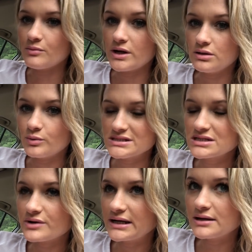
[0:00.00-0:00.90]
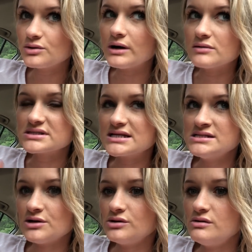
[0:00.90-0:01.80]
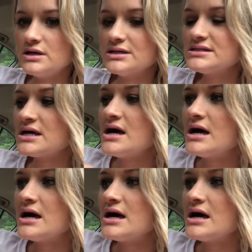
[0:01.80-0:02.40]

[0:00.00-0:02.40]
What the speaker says: I'm waiting on Wesley right now, I was going to tell you this.